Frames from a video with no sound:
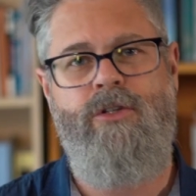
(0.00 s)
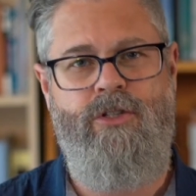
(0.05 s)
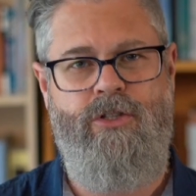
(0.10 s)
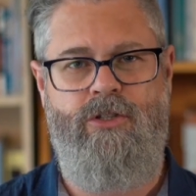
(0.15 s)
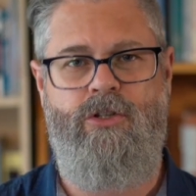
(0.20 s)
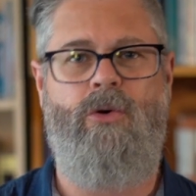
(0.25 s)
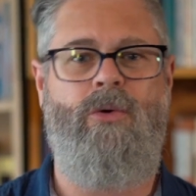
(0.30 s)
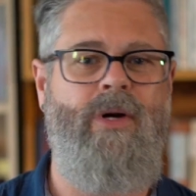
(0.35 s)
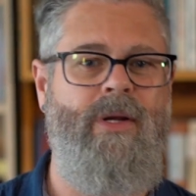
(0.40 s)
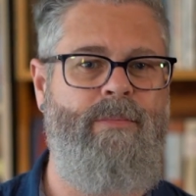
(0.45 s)

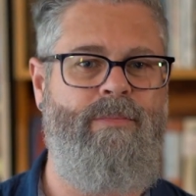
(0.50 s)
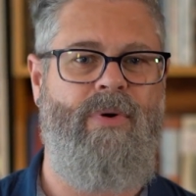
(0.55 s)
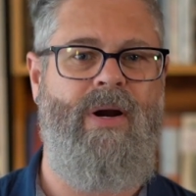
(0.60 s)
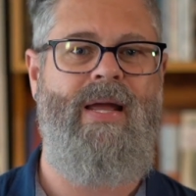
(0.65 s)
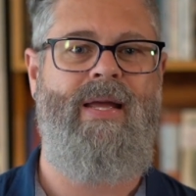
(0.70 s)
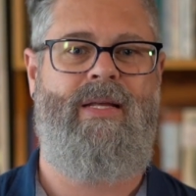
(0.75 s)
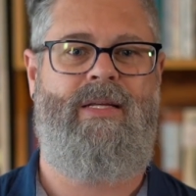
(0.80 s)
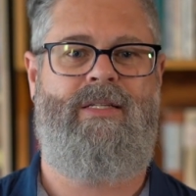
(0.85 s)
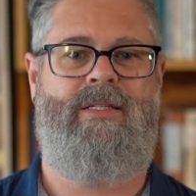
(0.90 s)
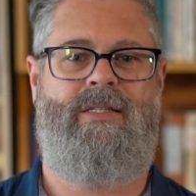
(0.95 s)
story
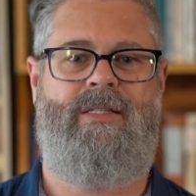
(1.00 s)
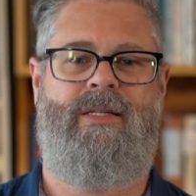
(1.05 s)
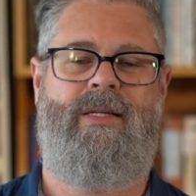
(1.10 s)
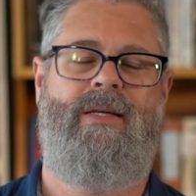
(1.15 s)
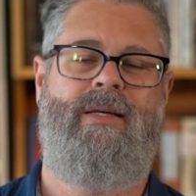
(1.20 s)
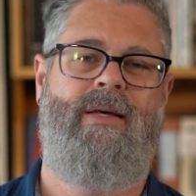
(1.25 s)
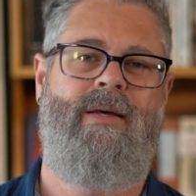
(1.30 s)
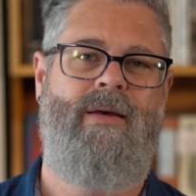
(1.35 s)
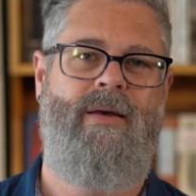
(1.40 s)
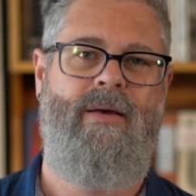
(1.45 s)
breaks.
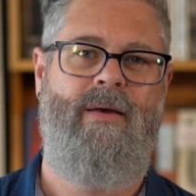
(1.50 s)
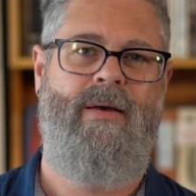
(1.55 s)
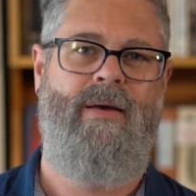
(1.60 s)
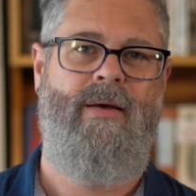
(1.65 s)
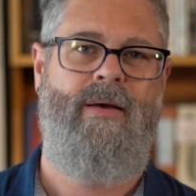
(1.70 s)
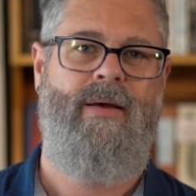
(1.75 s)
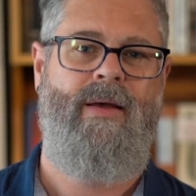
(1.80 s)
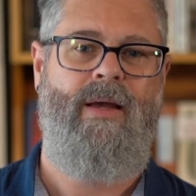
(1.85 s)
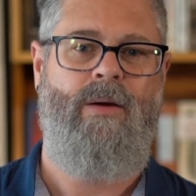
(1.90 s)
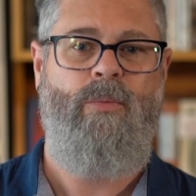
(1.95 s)

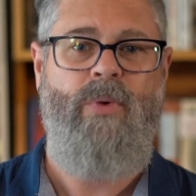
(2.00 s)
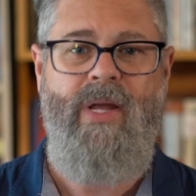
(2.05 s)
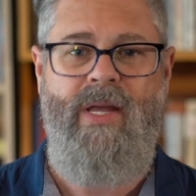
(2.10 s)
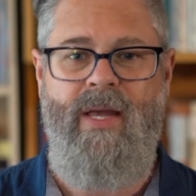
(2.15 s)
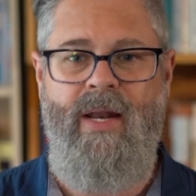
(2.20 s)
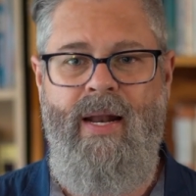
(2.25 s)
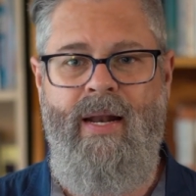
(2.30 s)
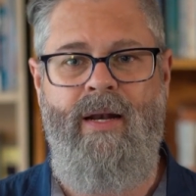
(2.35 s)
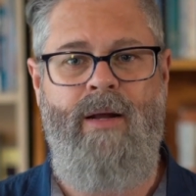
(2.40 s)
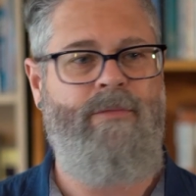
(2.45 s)
And we
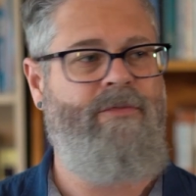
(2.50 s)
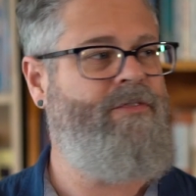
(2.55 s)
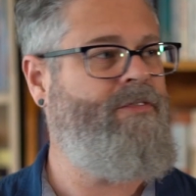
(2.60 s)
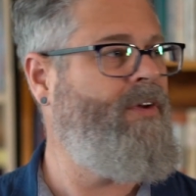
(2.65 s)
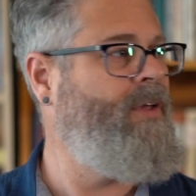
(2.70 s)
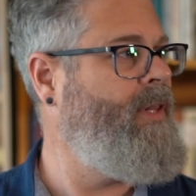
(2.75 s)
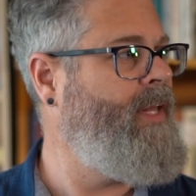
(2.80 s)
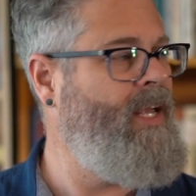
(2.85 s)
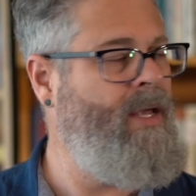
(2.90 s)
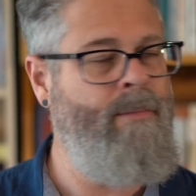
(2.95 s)
can end up
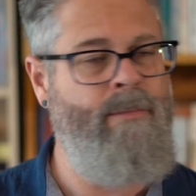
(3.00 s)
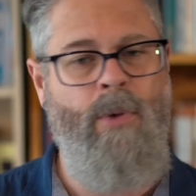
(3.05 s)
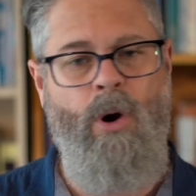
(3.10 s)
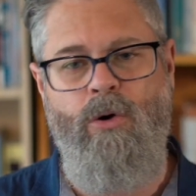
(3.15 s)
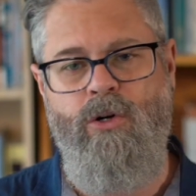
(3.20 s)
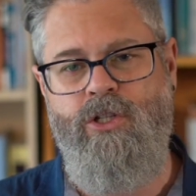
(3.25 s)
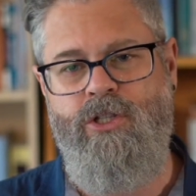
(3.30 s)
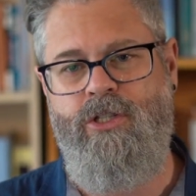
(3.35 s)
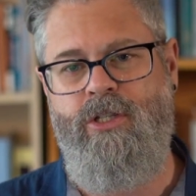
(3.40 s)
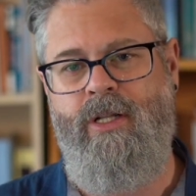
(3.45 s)
feeling
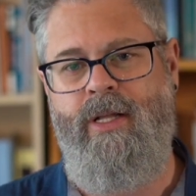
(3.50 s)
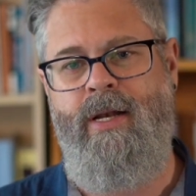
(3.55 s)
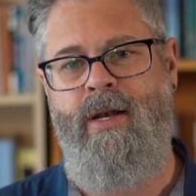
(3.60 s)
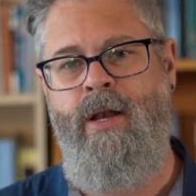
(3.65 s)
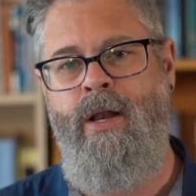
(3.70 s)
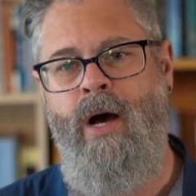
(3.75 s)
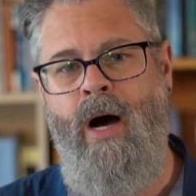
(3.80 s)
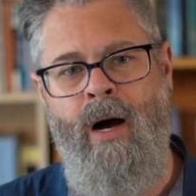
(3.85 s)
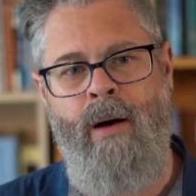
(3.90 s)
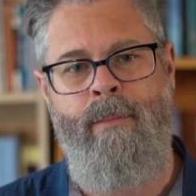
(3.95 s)
emotionally
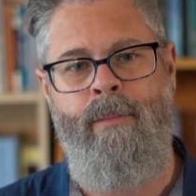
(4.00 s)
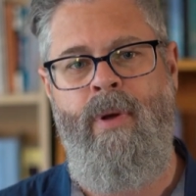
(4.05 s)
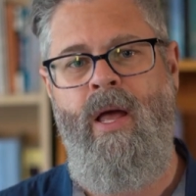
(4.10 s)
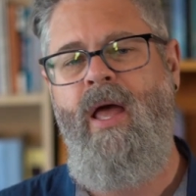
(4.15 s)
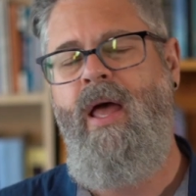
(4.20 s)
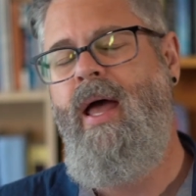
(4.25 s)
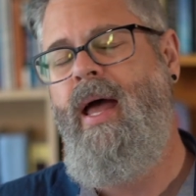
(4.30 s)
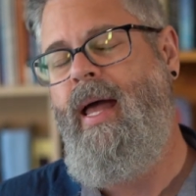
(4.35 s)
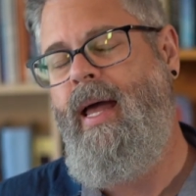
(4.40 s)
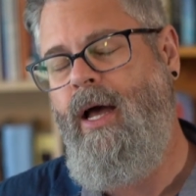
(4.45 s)
numb,
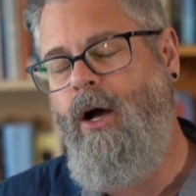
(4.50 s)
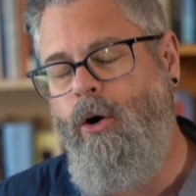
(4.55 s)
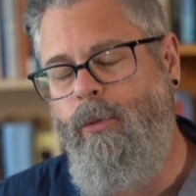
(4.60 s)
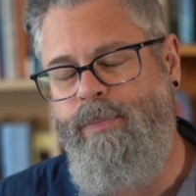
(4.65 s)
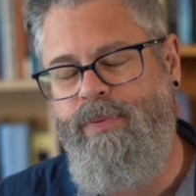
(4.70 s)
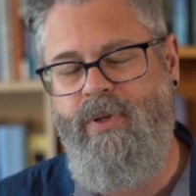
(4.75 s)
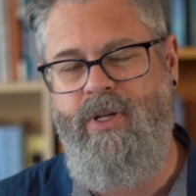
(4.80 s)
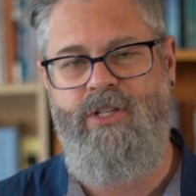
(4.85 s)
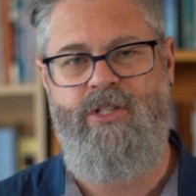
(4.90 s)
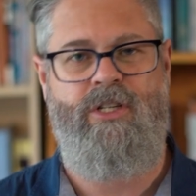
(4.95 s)

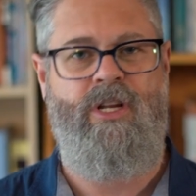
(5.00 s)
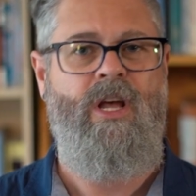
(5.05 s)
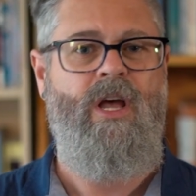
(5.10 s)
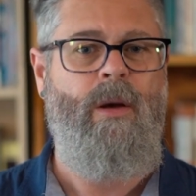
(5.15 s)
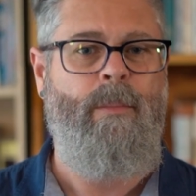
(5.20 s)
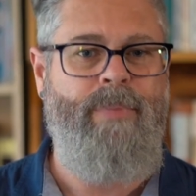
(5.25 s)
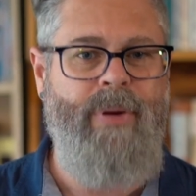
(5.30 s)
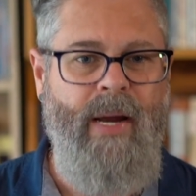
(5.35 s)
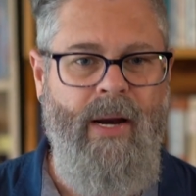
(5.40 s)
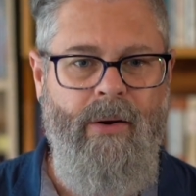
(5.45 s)
helpless,
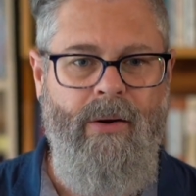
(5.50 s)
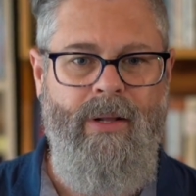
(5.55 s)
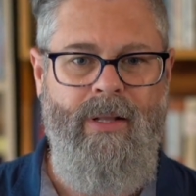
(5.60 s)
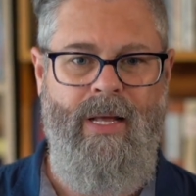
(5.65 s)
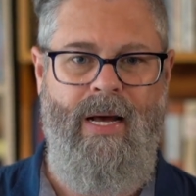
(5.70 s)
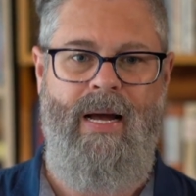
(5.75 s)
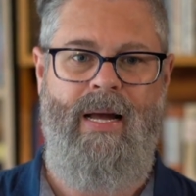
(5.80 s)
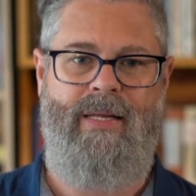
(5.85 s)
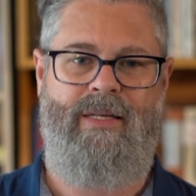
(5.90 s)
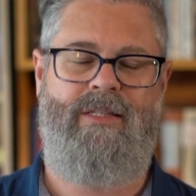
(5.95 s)

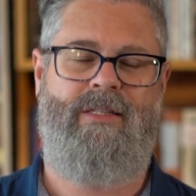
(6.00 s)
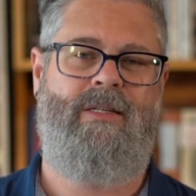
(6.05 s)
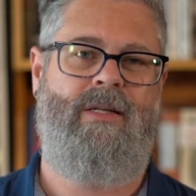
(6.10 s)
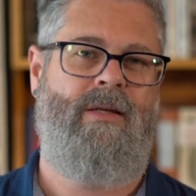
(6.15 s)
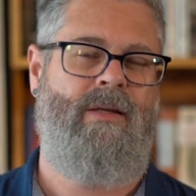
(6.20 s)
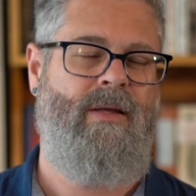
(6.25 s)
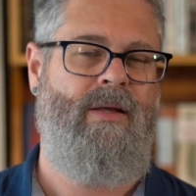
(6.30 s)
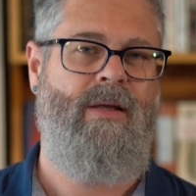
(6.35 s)
paralyzed.